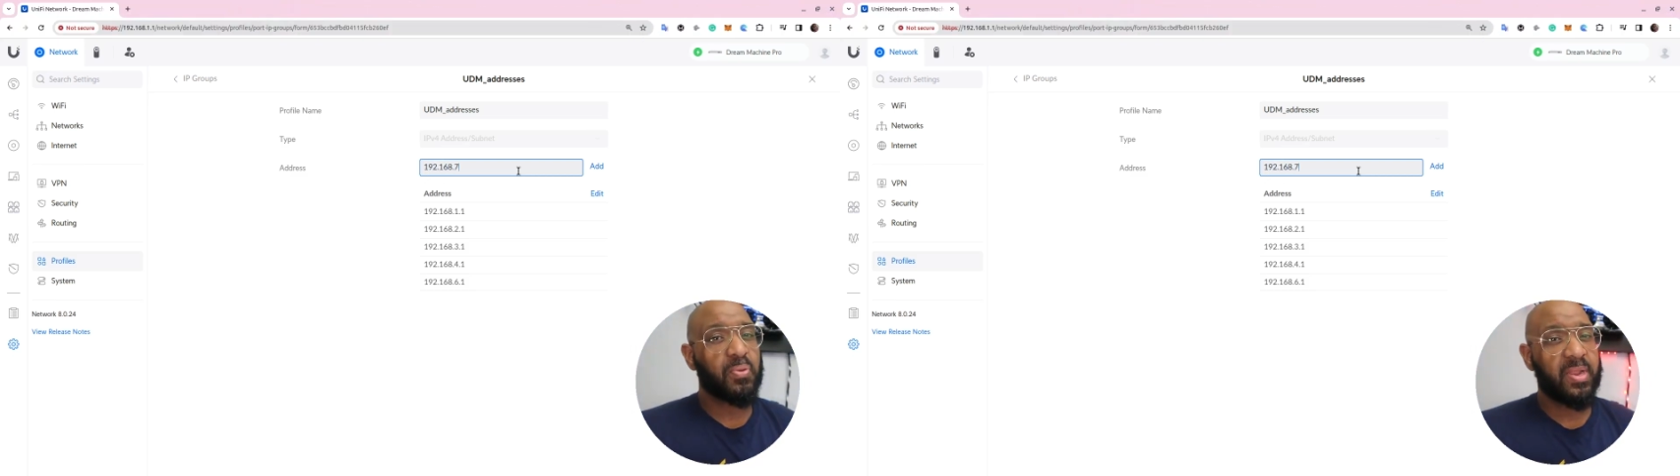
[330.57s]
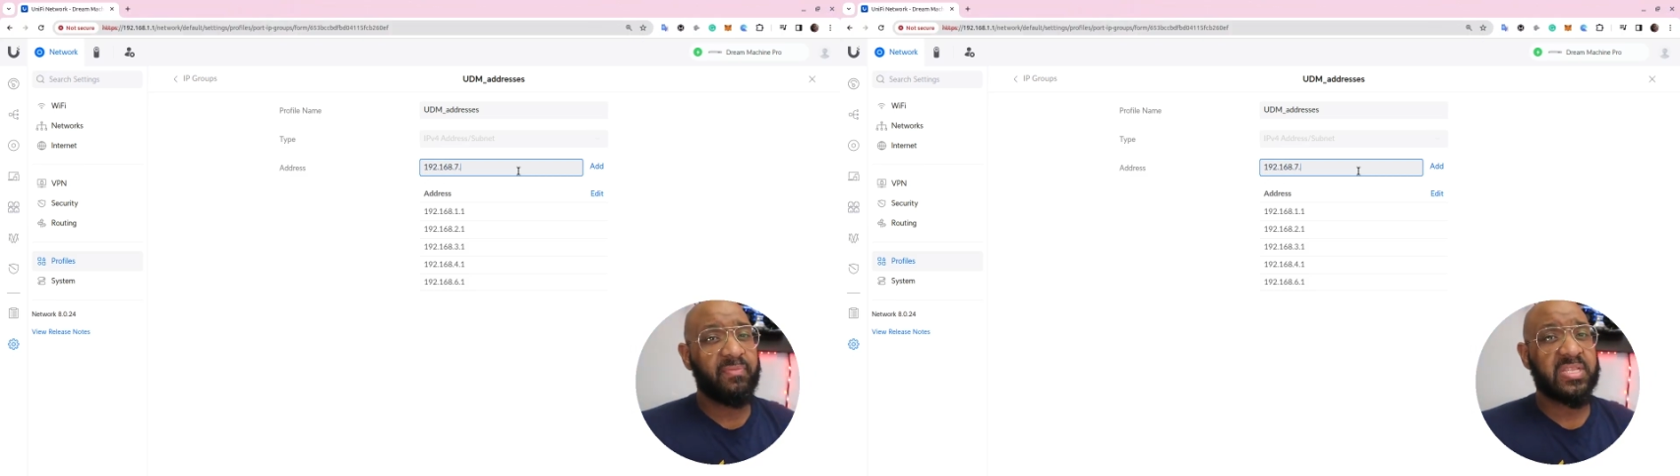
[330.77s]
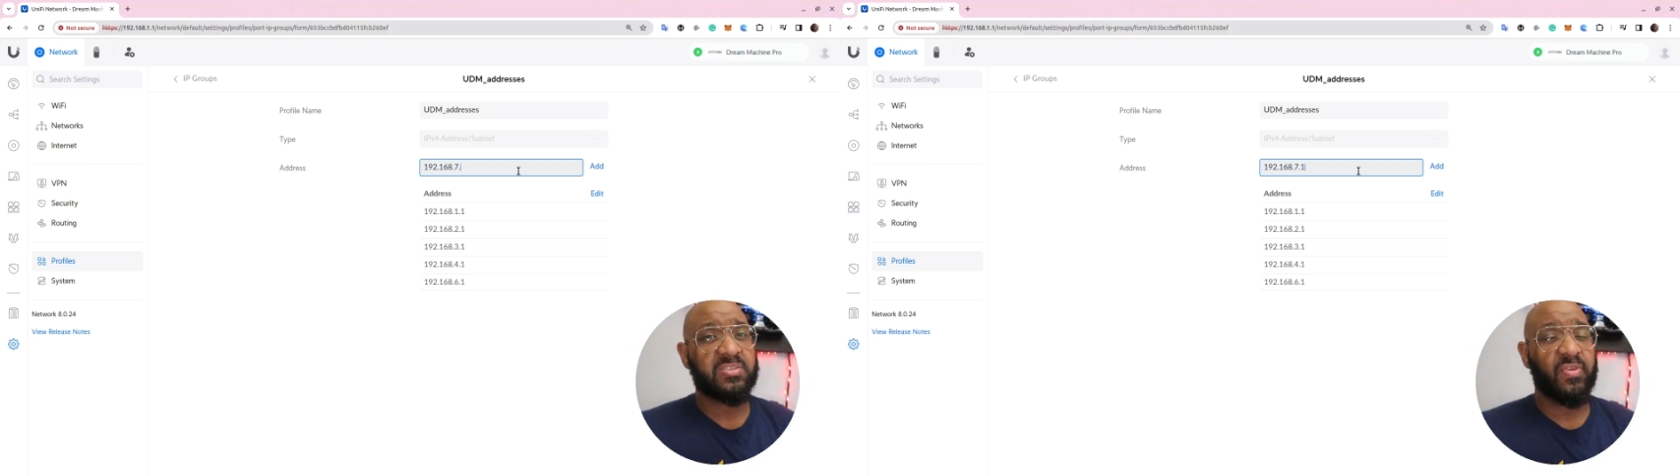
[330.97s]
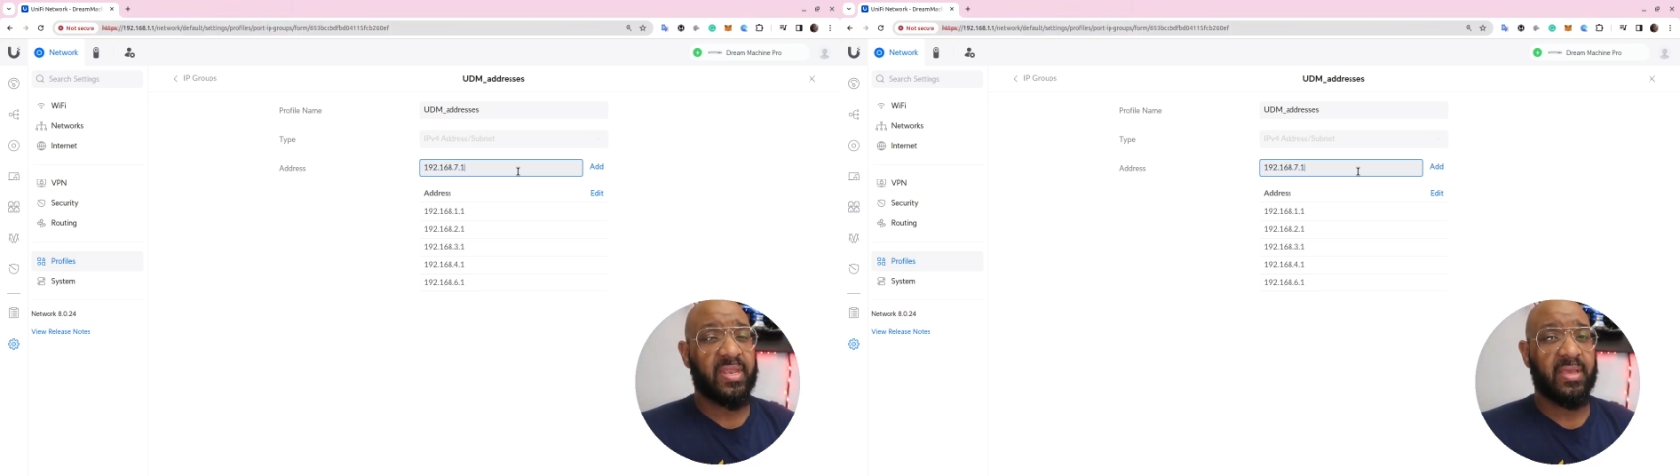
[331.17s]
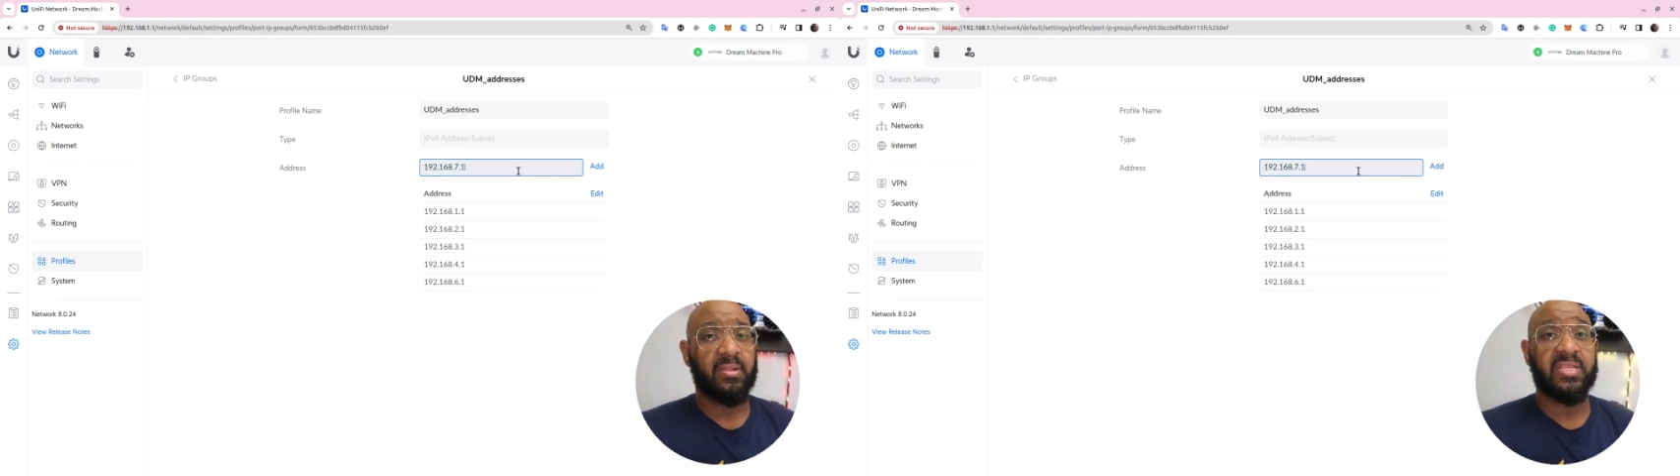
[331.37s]
in the
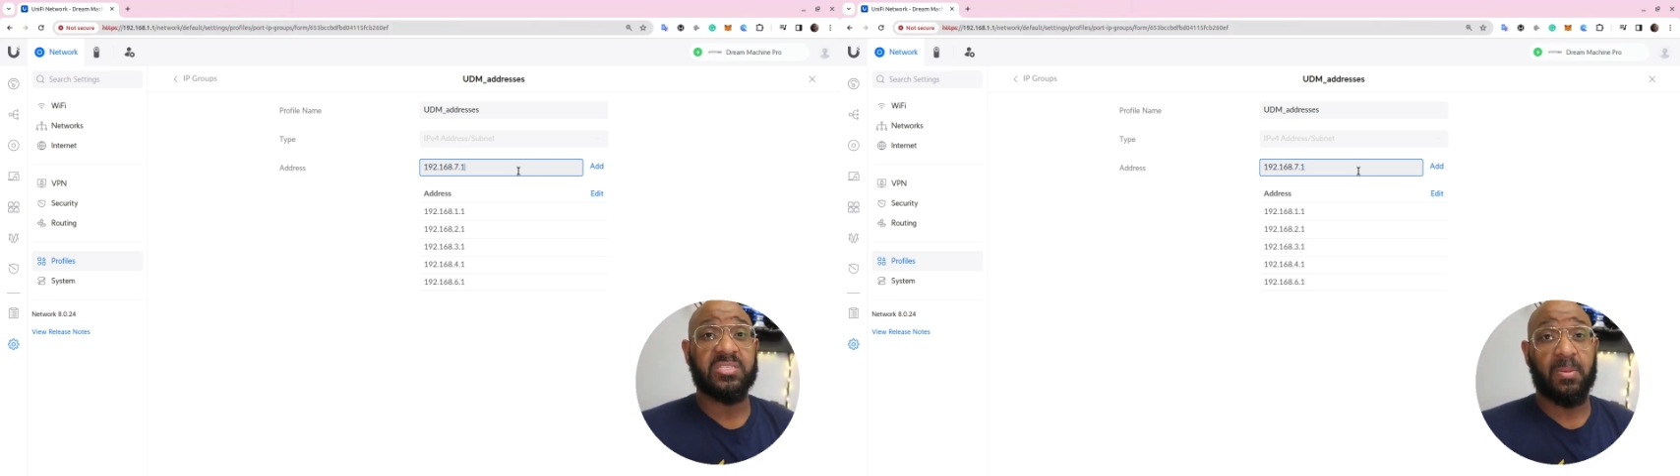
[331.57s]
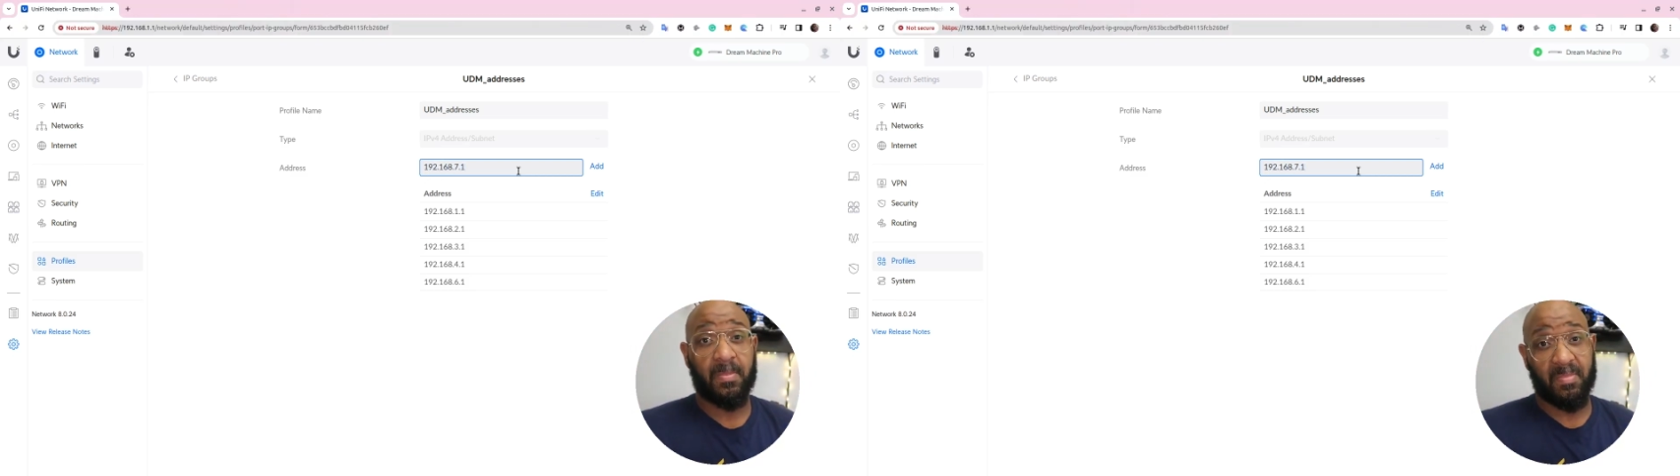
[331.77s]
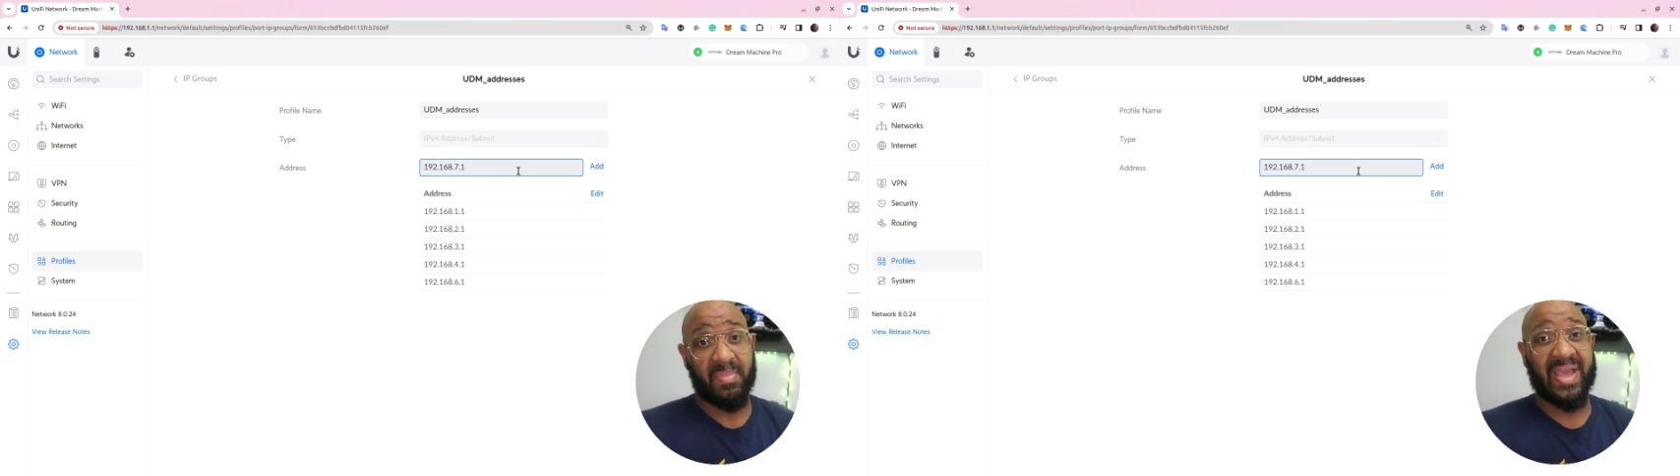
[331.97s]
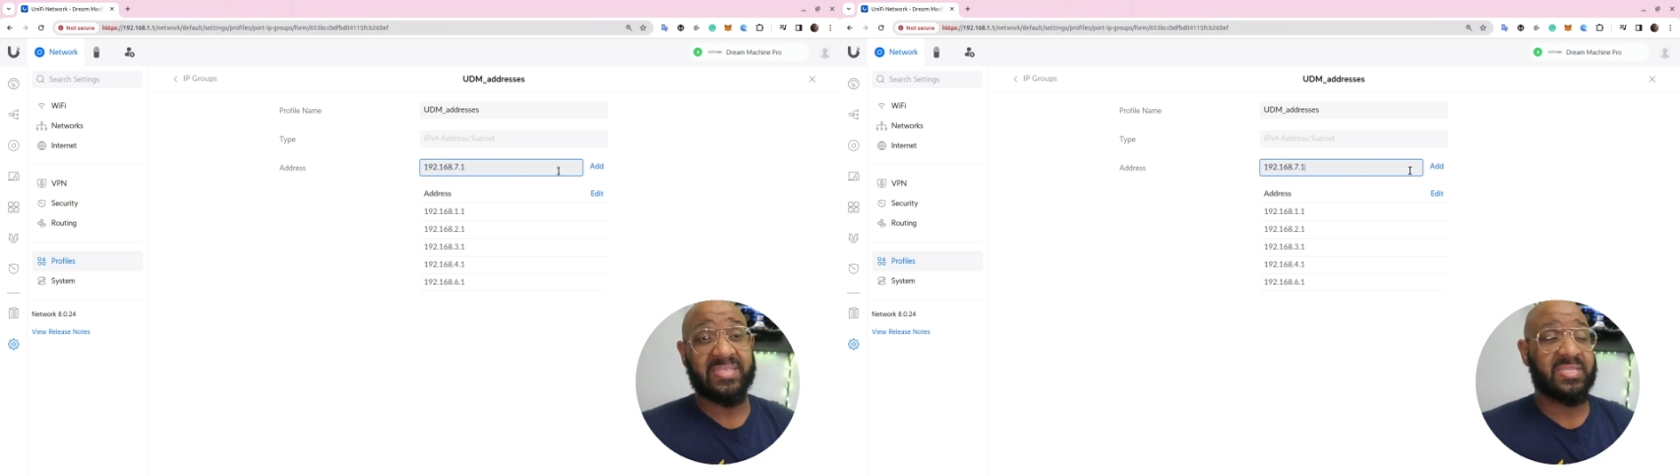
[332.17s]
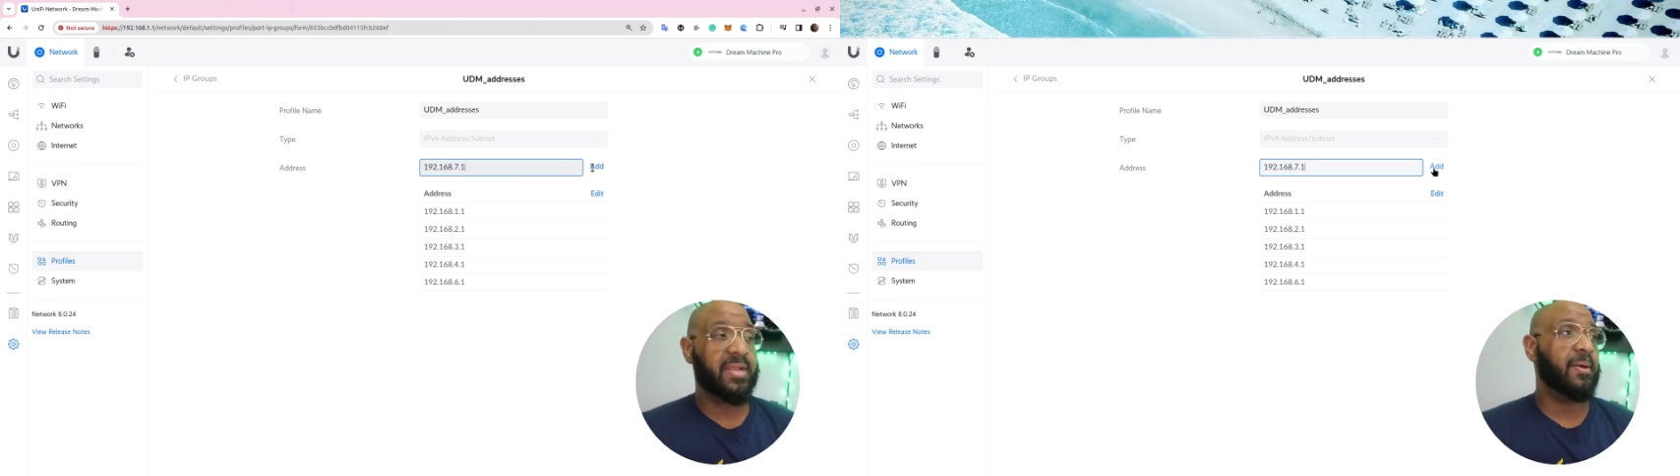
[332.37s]
previous video, at least
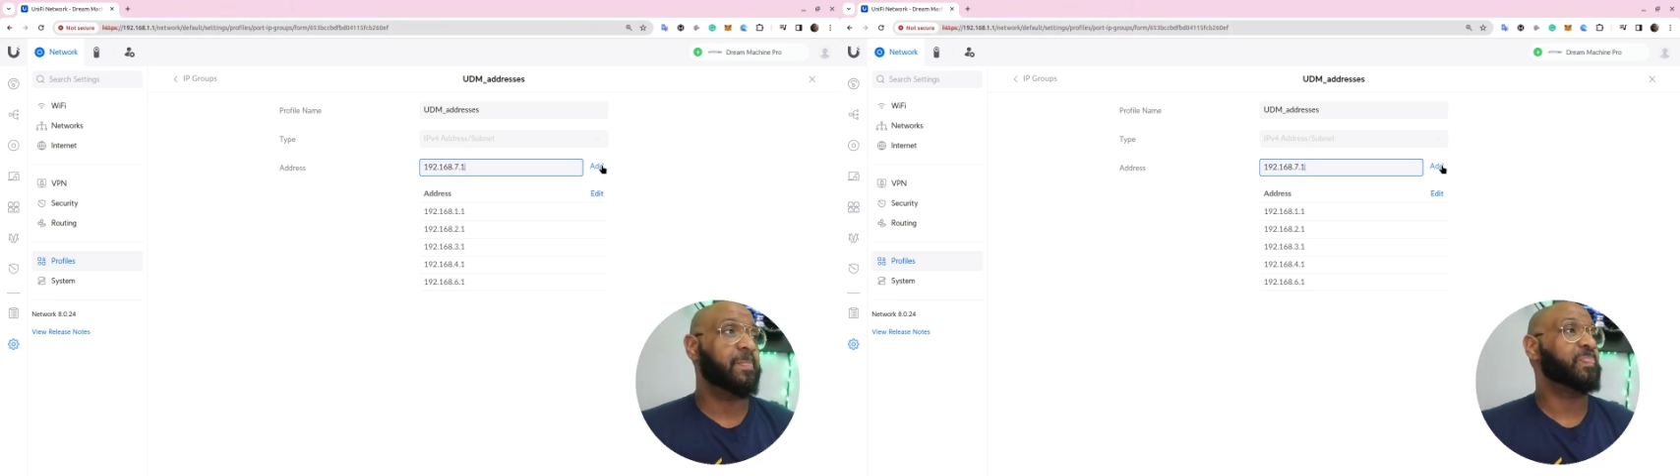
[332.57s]
on my